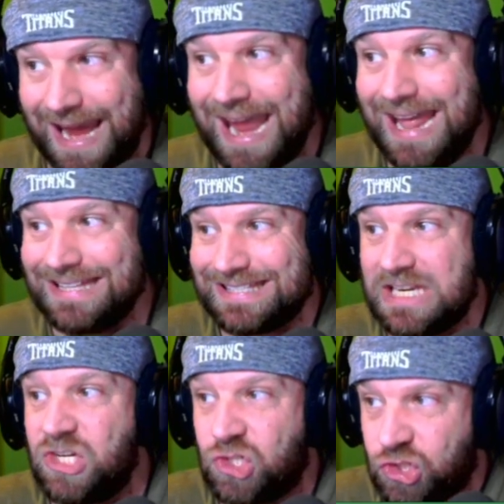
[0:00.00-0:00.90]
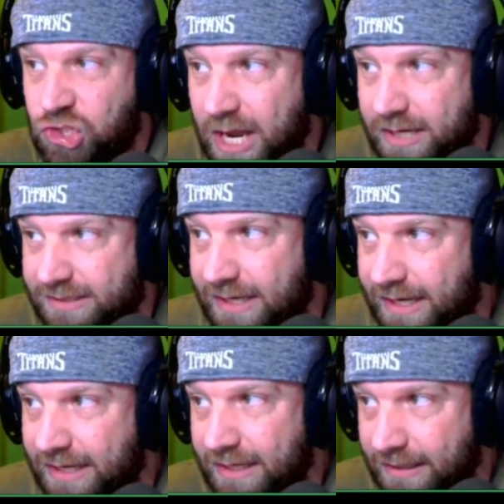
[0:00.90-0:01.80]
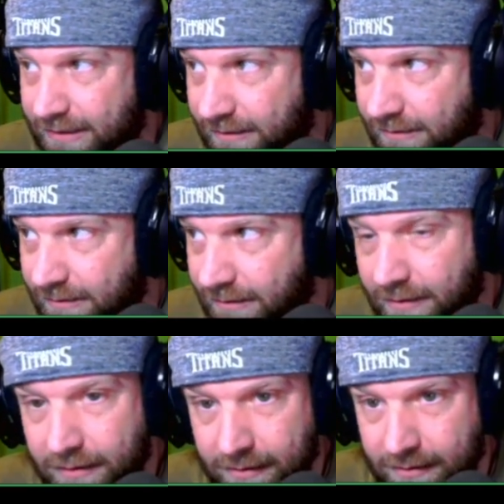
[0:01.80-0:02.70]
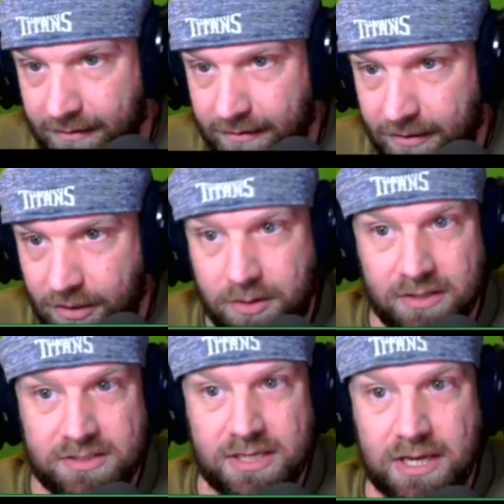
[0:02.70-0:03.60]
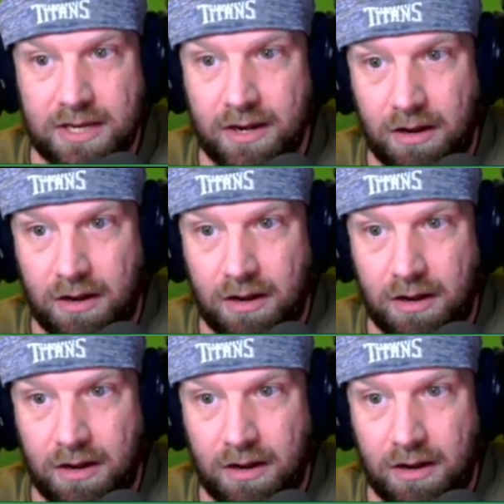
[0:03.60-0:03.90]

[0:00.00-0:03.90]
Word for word: can't see shit in you can see it